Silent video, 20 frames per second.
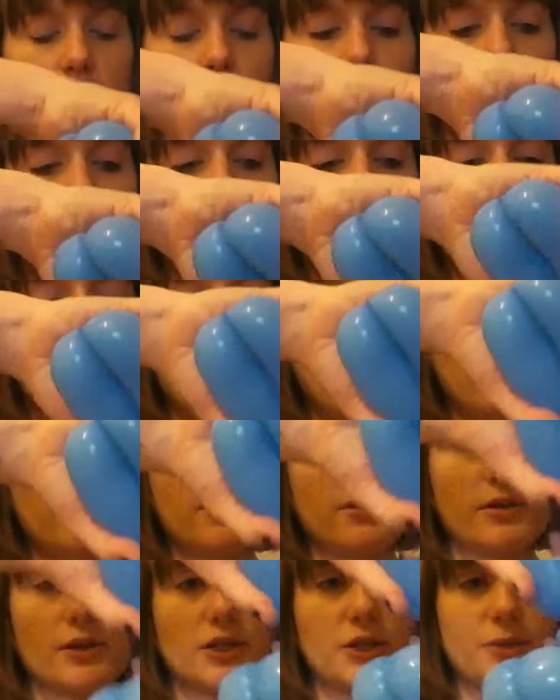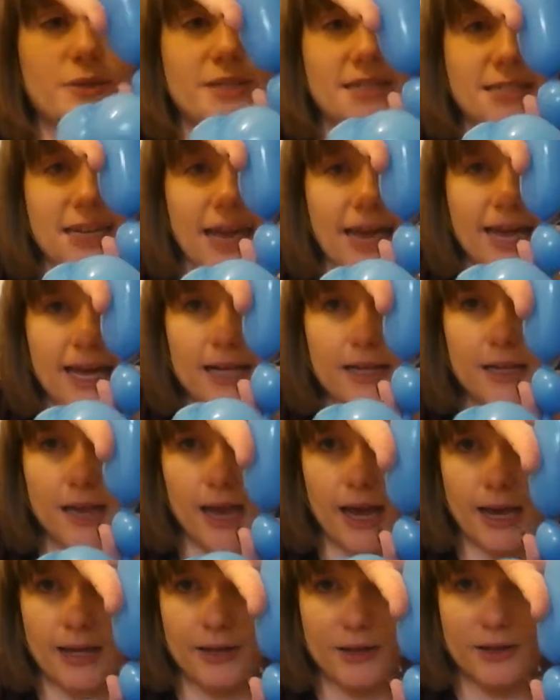Hold on to his tail
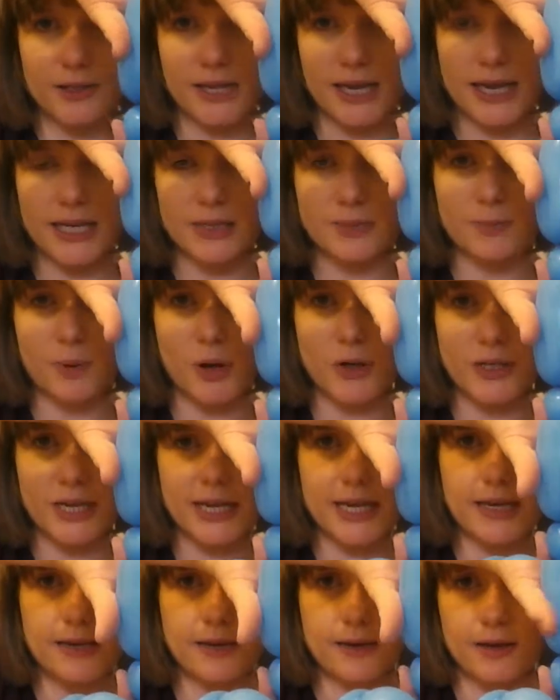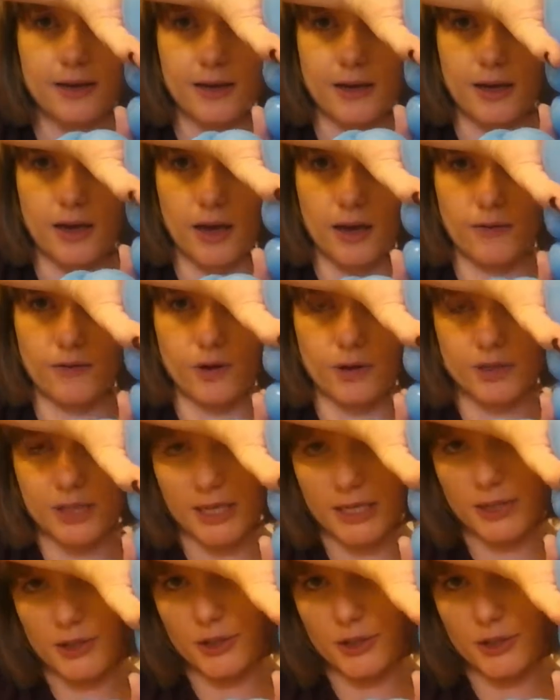and his body. I've got his